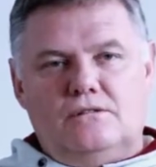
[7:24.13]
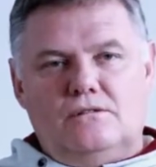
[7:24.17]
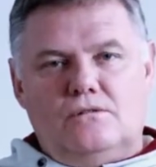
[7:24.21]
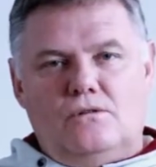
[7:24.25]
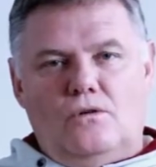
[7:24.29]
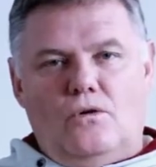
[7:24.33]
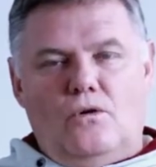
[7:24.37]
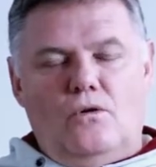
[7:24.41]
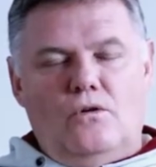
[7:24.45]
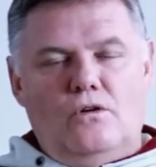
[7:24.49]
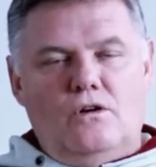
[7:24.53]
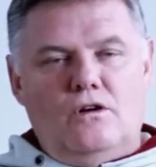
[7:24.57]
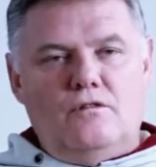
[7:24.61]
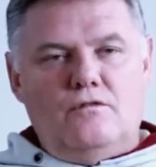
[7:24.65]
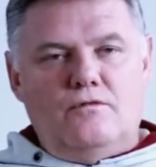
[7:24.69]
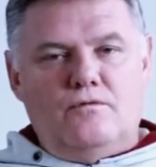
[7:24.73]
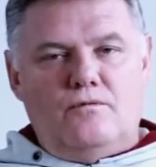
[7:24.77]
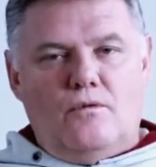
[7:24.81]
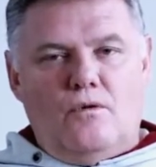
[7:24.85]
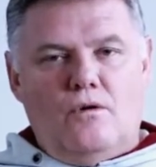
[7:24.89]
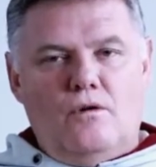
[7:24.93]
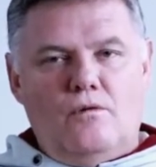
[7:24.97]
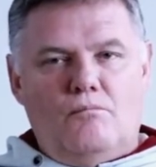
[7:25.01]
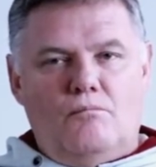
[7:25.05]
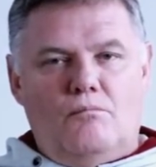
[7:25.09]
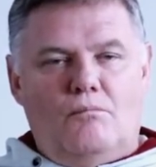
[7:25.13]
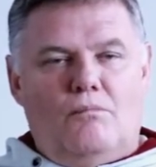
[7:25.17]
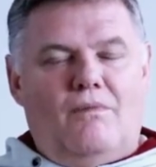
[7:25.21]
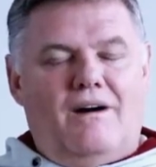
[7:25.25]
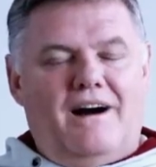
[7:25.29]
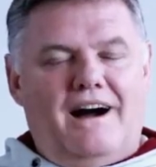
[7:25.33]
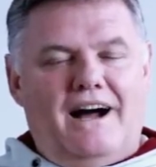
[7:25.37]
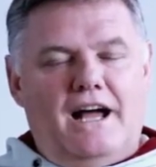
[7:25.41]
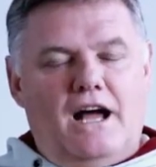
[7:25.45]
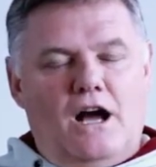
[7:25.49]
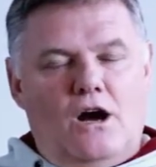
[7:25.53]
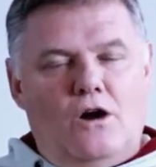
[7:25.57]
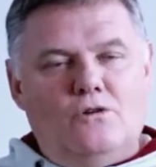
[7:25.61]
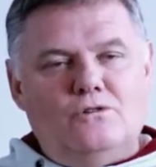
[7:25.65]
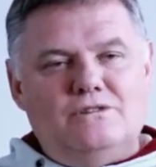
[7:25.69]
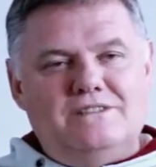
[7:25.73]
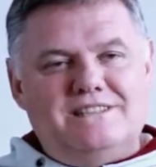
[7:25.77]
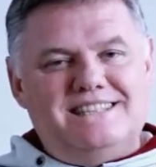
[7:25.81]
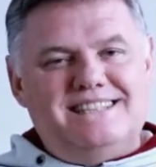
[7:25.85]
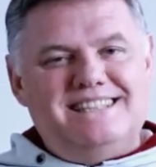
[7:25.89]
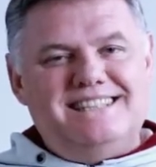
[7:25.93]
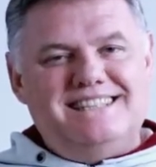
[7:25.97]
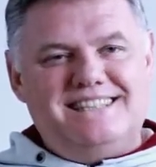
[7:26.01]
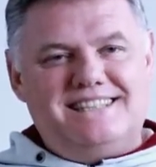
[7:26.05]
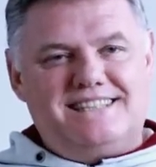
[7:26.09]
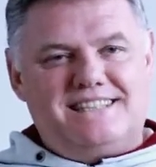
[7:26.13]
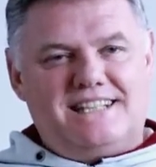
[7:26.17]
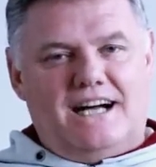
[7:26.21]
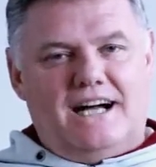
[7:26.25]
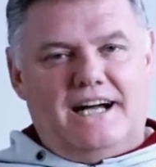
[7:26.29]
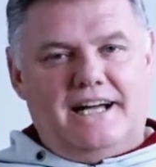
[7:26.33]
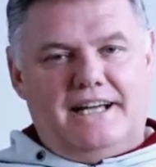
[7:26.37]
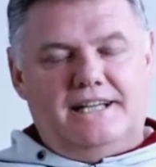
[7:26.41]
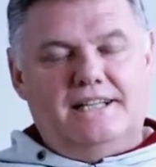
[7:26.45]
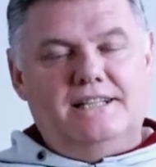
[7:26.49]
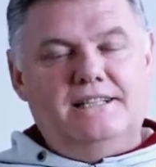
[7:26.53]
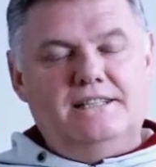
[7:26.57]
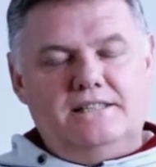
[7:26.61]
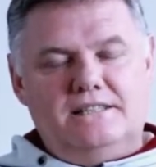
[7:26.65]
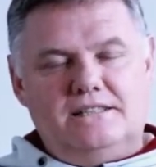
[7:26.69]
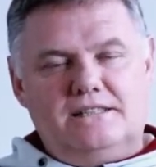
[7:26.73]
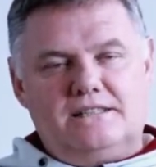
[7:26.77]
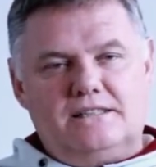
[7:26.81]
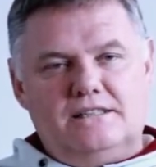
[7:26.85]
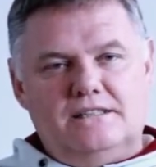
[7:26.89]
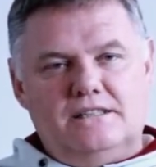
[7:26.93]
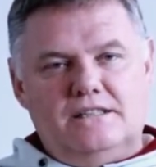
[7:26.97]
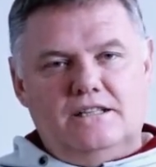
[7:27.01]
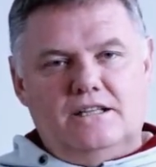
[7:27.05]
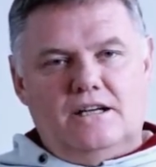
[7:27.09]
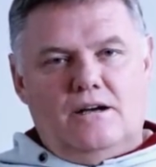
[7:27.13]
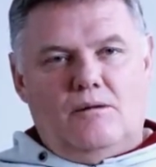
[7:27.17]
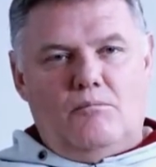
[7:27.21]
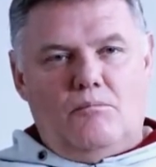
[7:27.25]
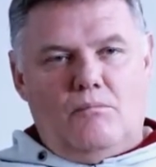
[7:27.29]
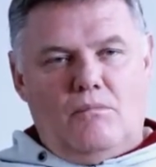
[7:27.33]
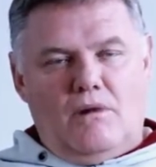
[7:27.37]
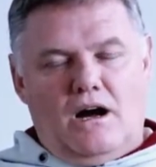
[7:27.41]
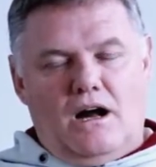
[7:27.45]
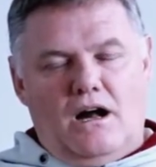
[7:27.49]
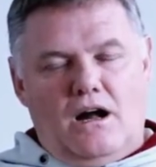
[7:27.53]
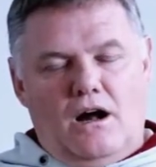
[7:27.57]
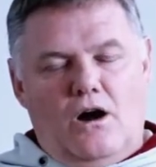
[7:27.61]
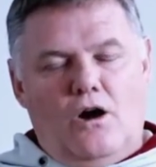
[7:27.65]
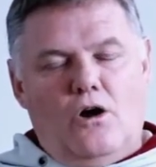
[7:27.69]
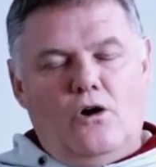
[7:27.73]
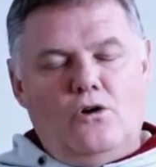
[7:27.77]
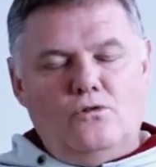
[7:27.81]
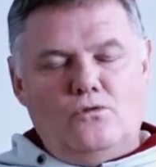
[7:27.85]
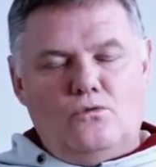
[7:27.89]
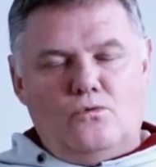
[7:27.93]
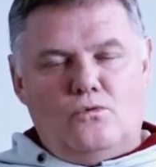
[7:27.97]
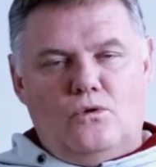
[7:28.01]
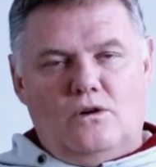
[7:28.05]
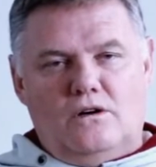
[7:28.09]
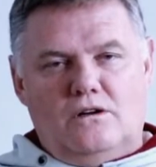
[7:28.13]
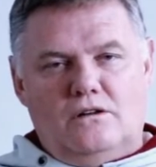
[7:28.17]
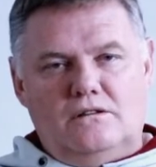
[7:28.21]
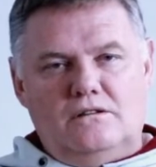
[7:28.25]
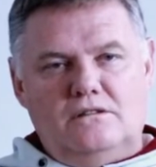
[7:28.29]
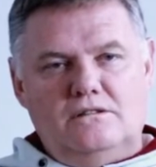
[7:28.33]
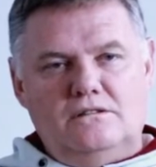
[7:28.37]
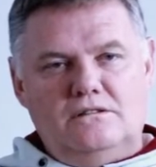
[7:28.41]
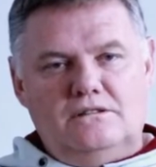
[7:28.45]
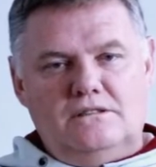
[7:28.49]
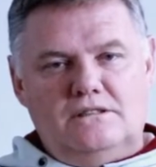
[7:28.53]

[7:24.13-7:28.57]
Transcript: all of my own desires, my own will?